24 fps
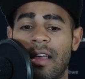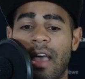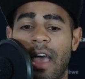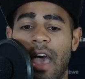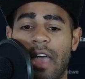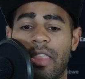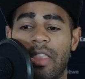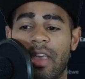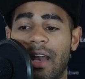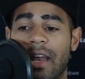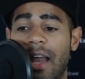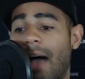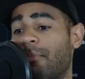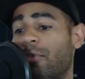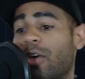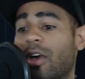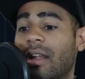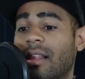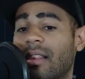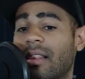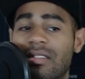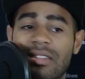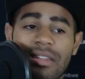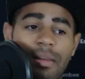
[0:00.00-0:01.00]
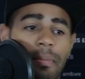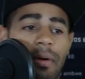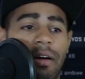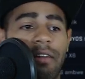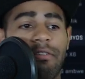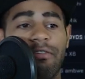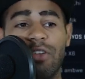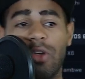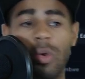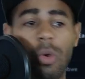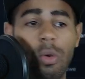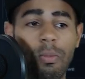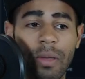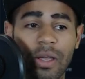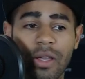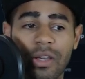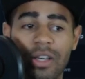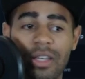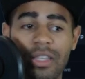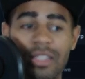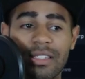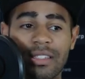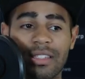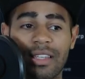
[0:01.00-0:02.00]
and then I'm going to list above you
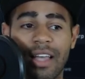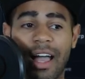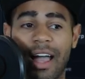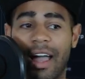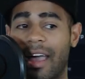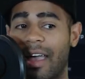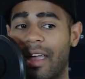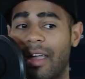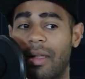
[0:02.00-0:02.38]
because I,